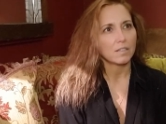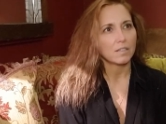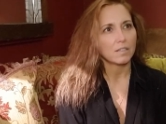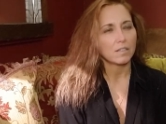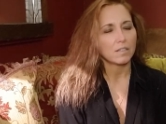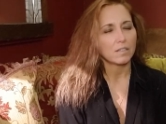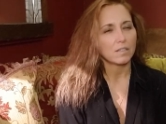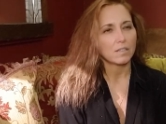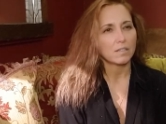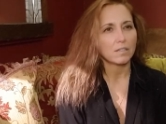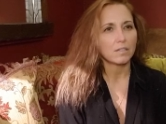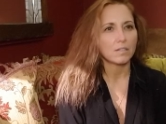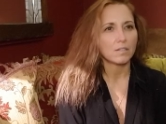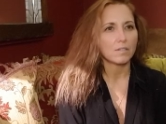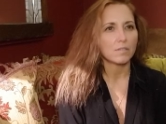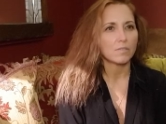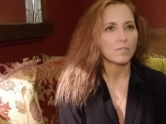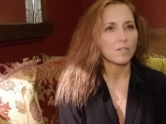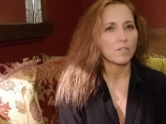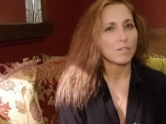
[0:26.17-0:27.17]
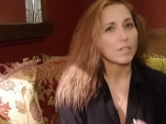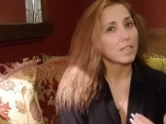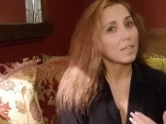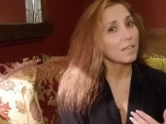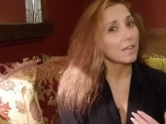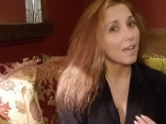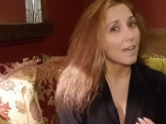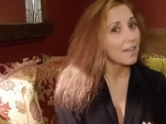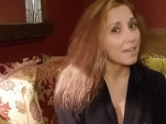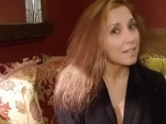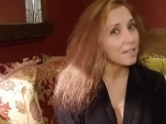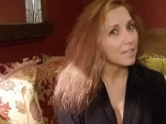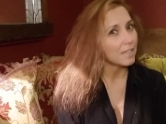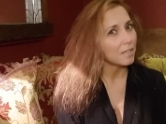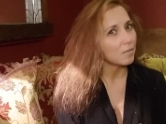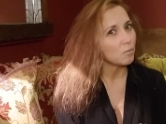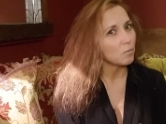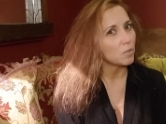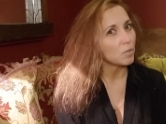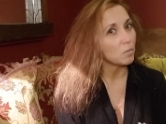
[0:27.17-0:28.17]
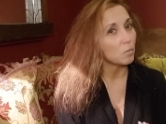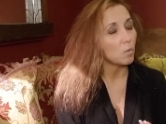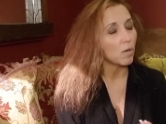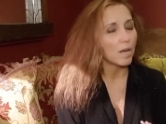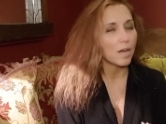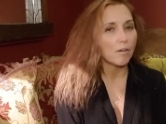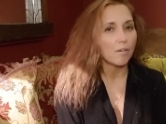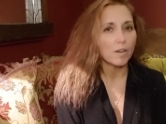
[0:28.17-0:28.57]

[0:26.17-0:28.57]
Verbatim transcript: oh, very cunning with where